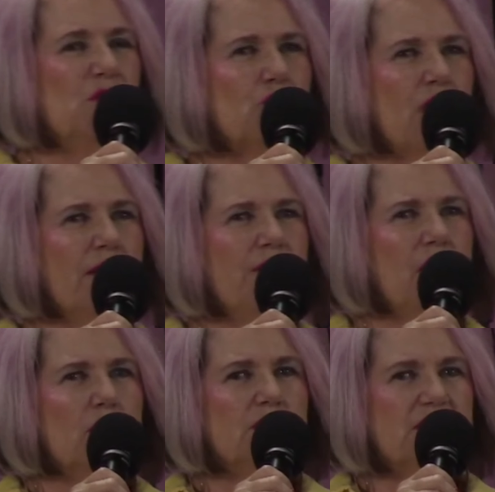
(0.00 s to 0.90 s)
drive
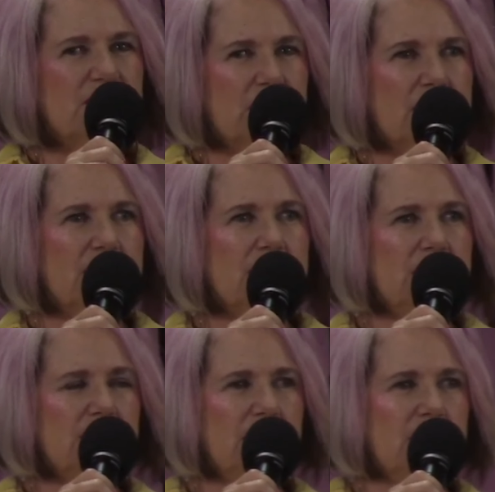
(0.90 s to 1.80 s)
out sickness and
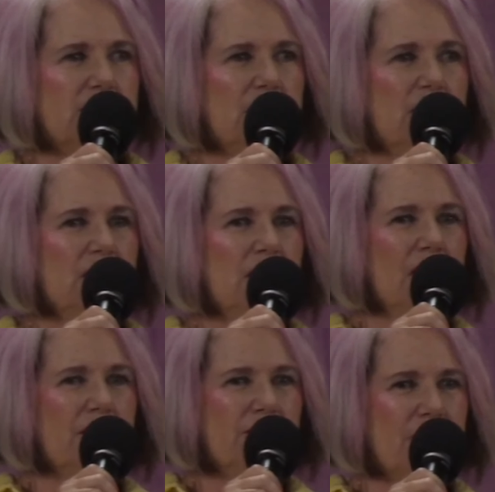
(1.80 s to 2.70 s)
disease
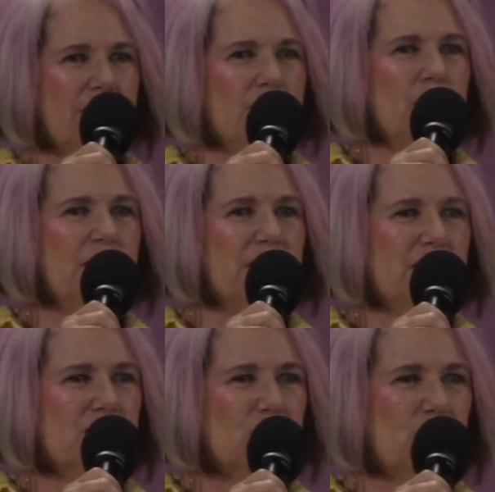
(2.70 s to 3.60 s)
out of everyone in
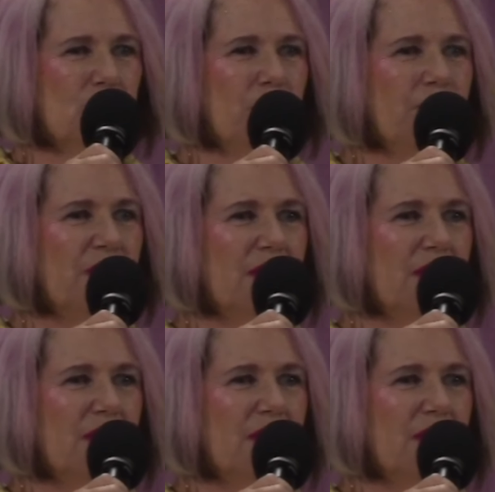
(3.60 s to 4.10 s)
this room.